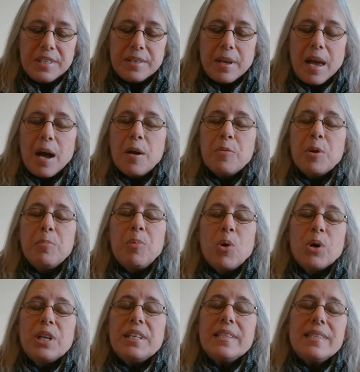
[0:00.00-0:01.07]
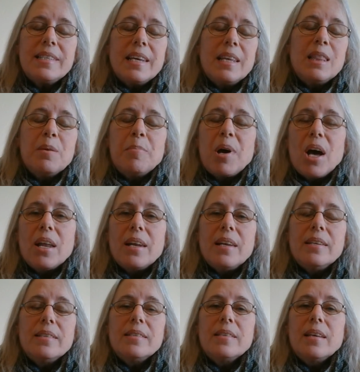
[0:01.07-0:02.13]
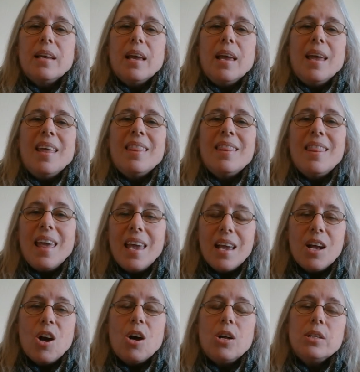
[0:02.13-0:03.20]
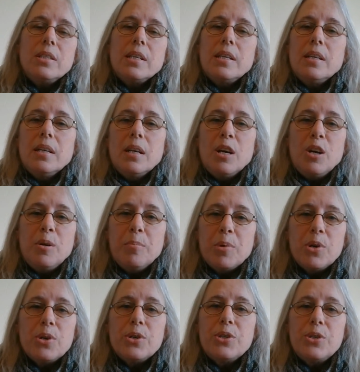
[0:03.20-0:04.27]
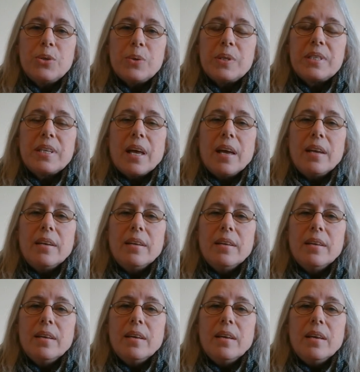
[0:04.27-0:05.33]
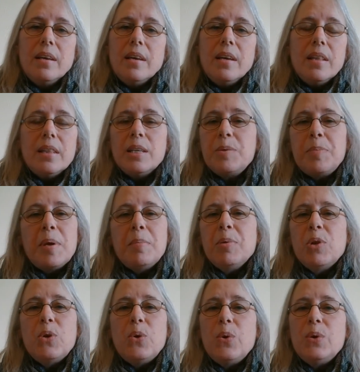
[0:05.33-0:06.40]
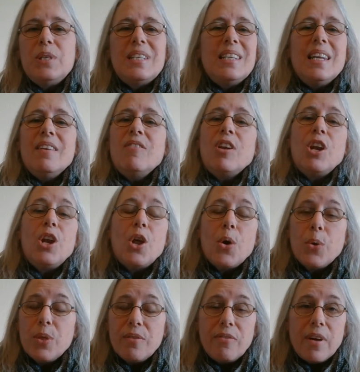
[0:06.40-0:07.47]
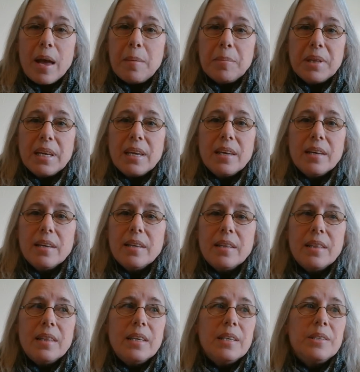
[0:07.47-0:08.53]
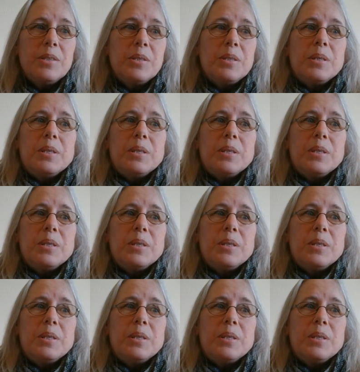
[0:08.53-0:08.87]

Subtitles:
reporting seeing the bodies, and they called it a murder-suicide. These people who didn't even know the family, these